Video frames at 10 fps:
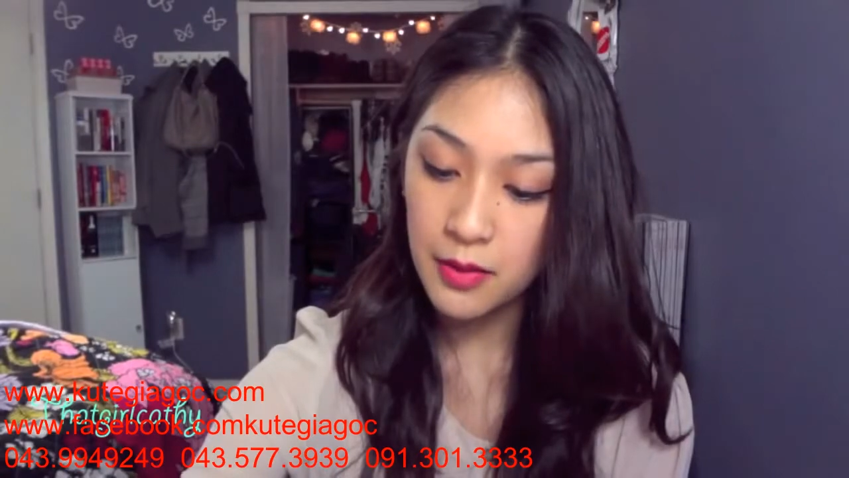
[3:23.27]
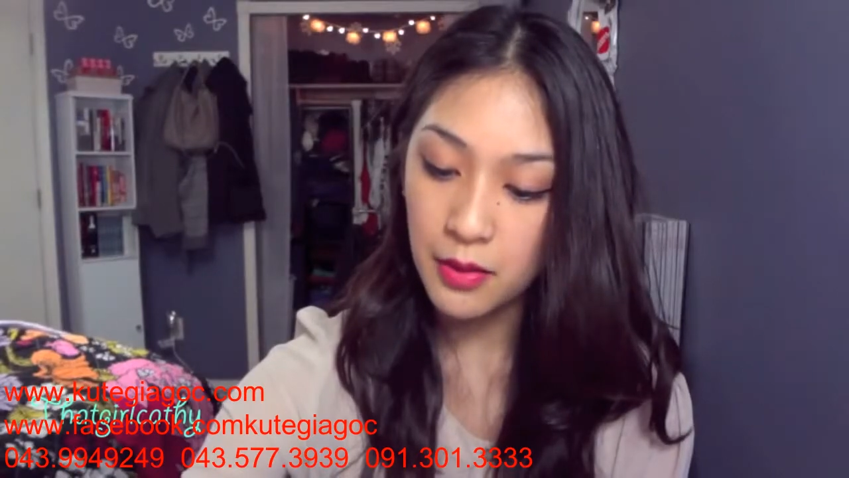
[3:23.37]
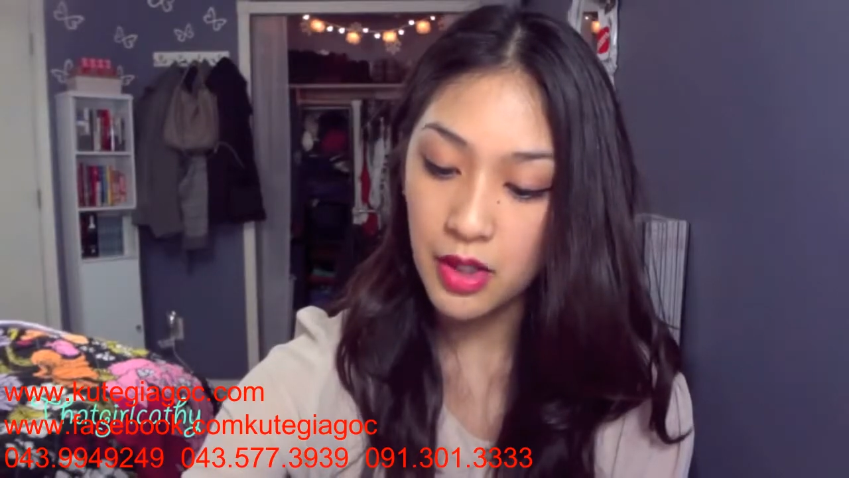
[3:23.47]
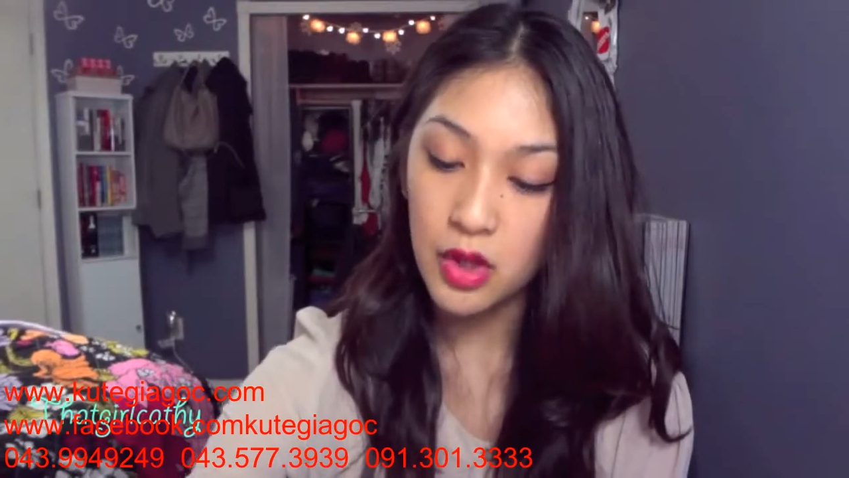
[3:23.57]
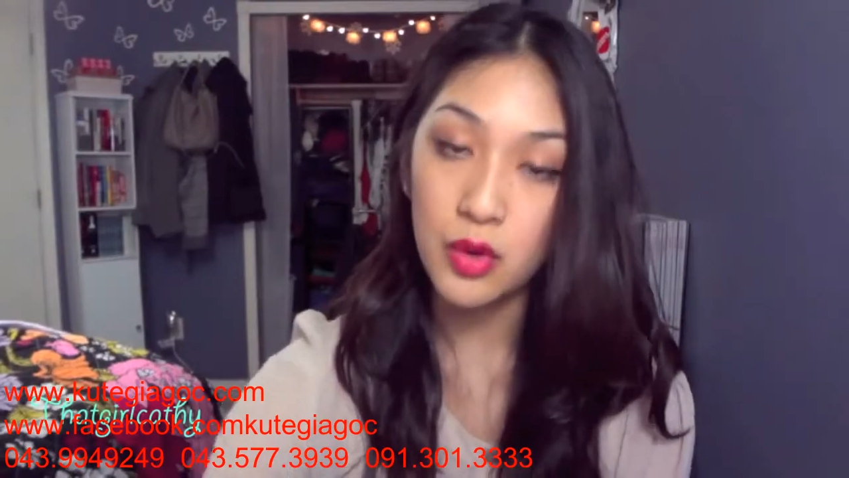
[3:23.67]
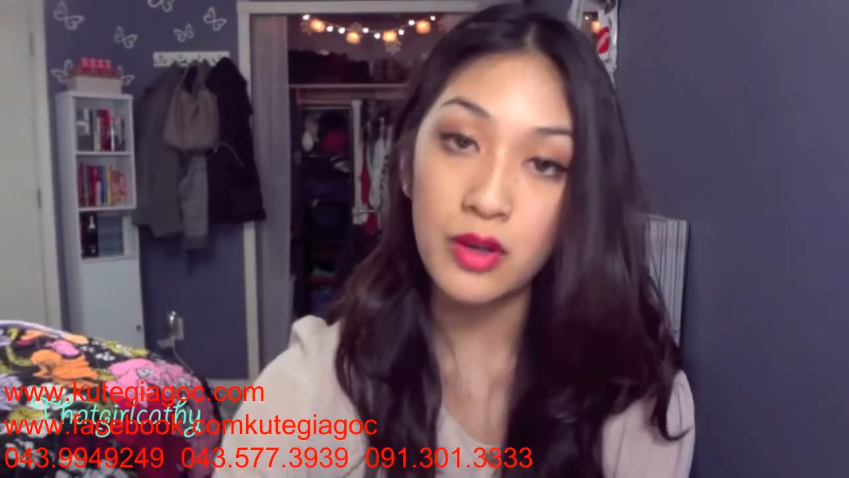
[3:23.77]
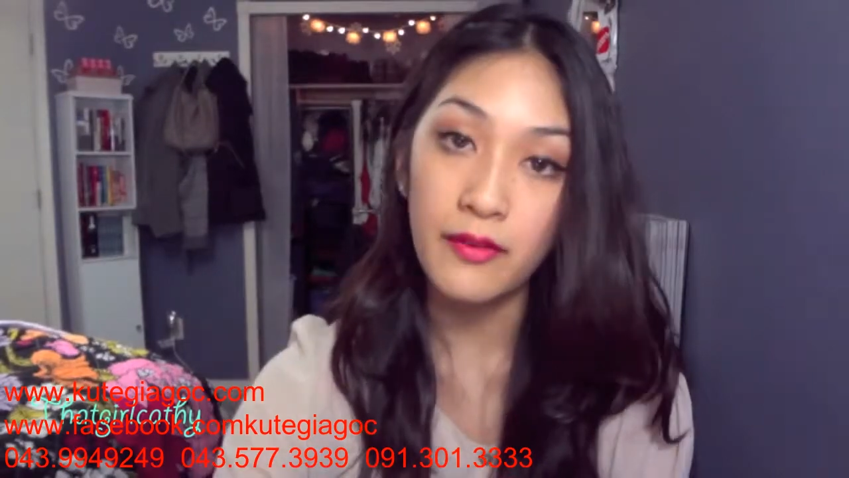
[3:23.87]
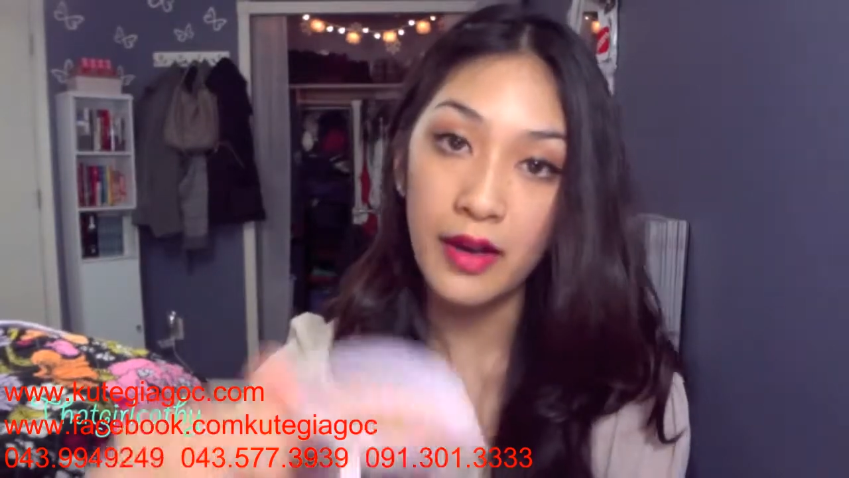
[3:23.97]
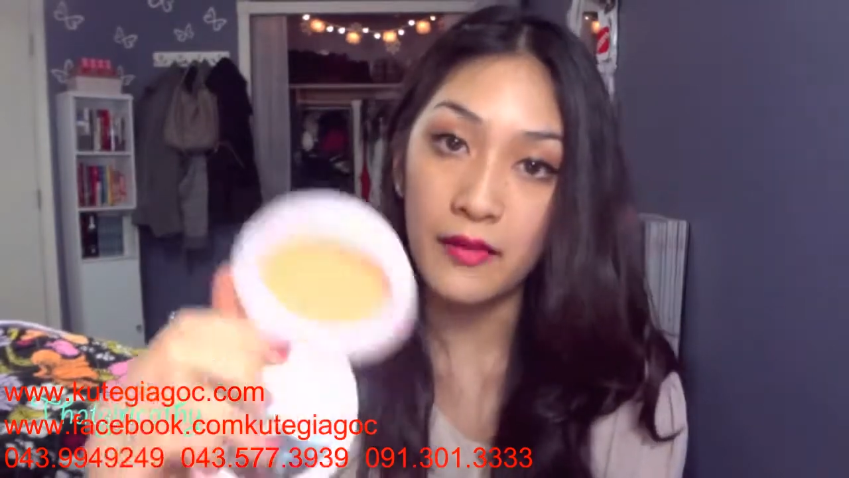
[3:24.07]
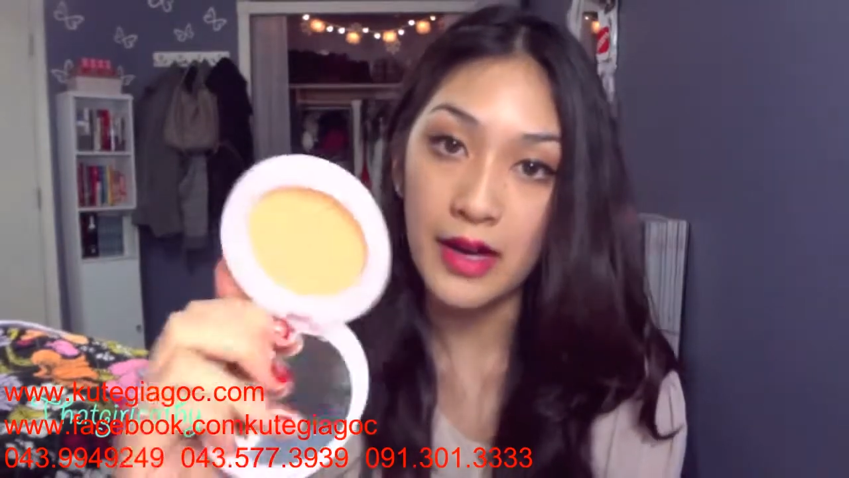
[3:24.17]

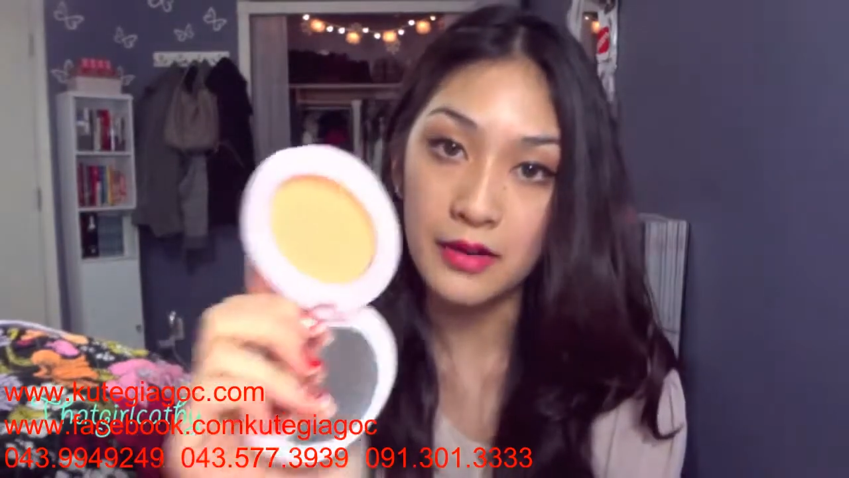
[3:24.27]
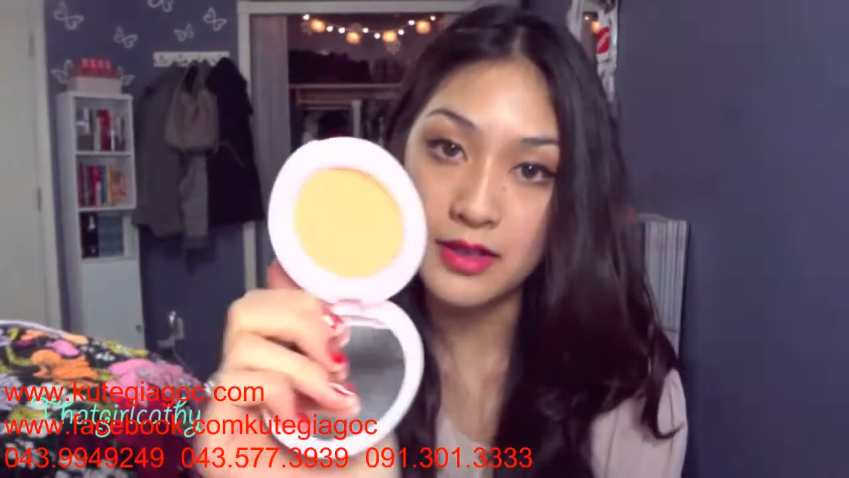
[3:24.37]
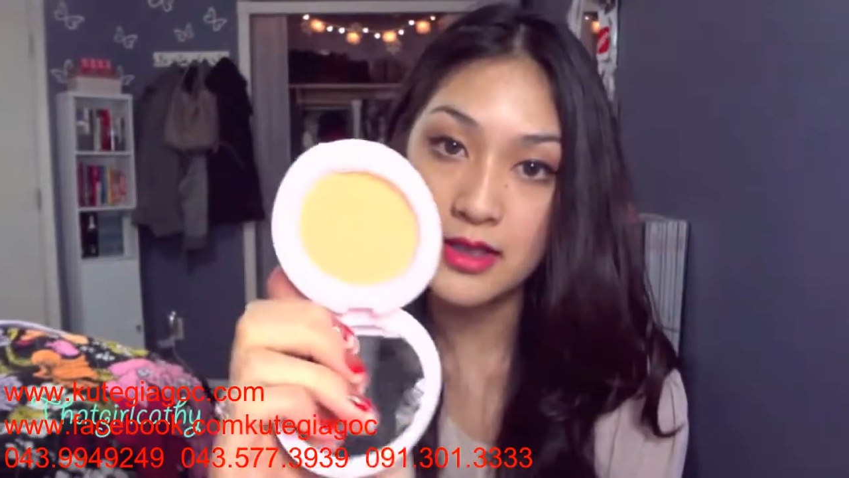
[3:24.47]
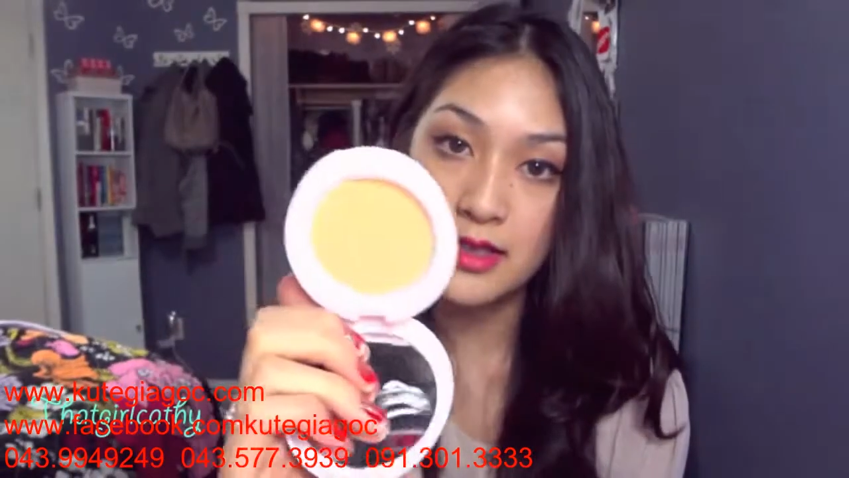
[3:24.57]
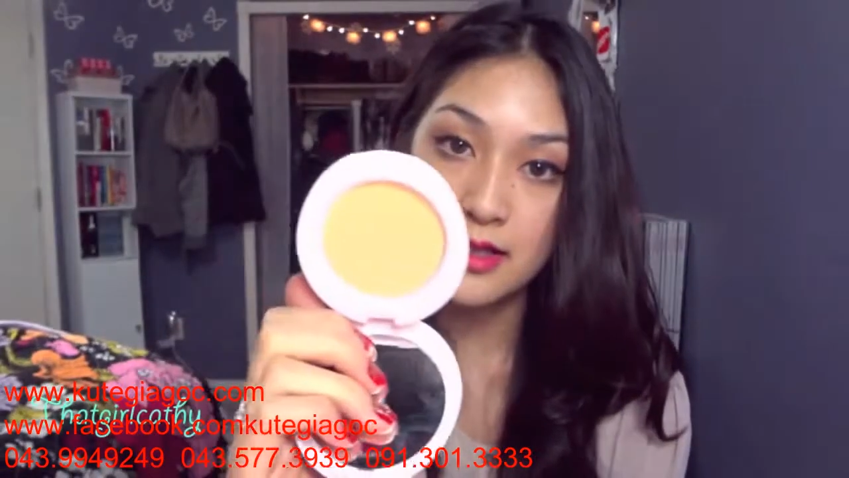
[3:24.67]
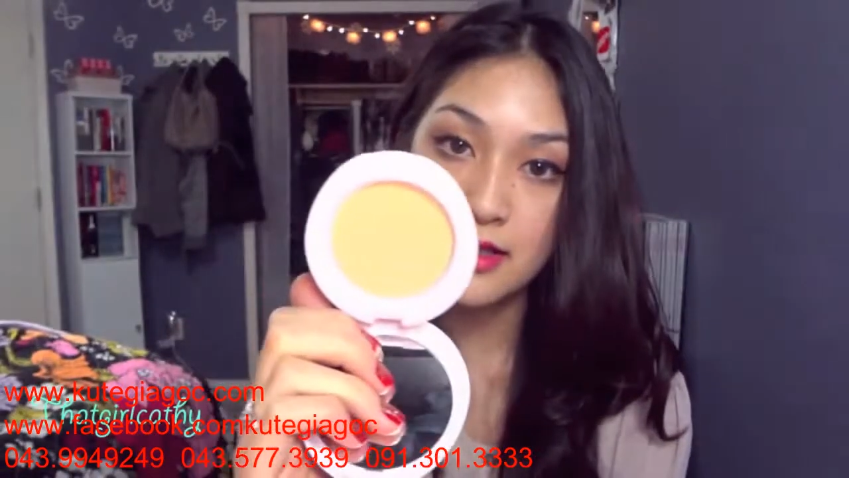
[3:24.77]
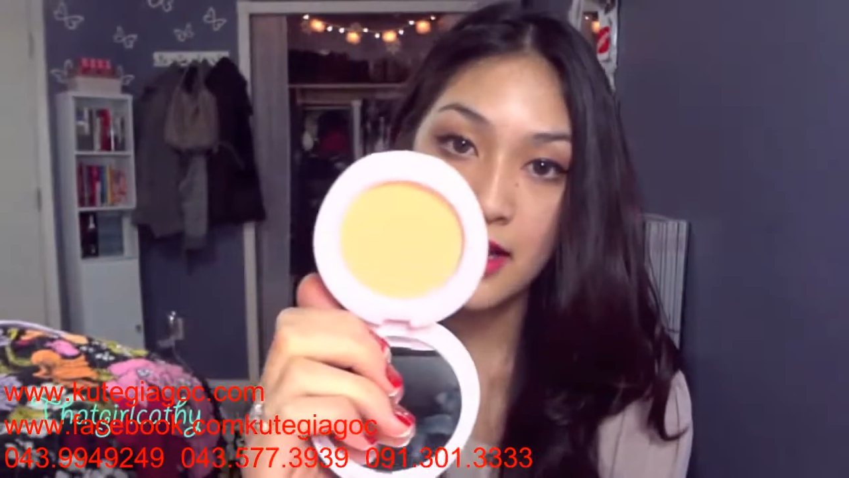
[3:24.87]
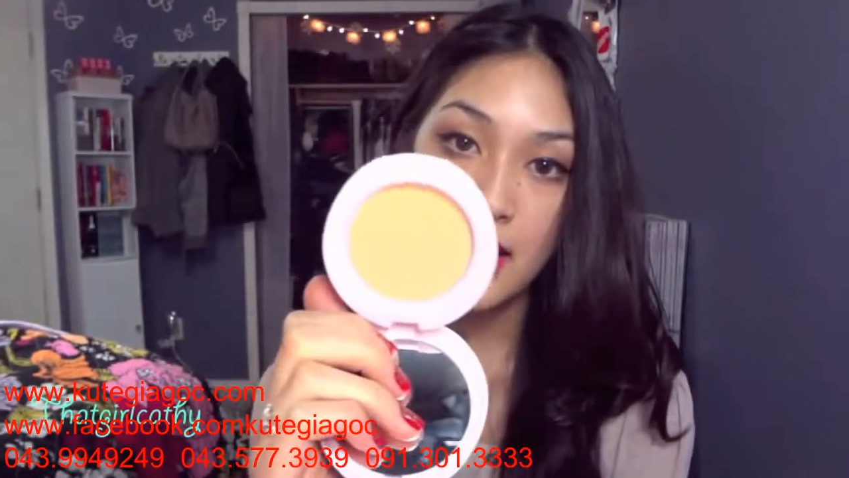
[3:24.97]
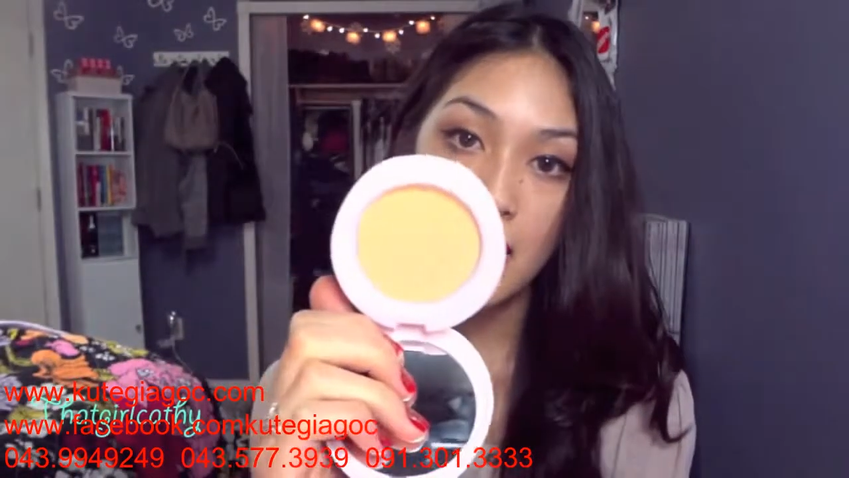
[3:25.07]
0.35 ounces,